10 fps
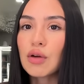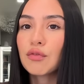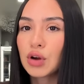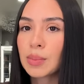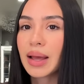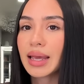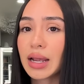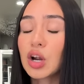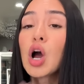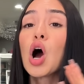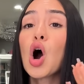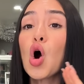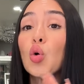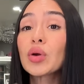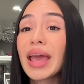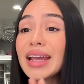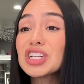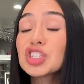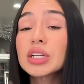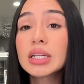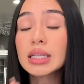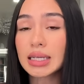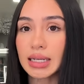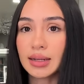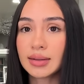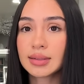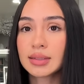for my hair. Occasionally,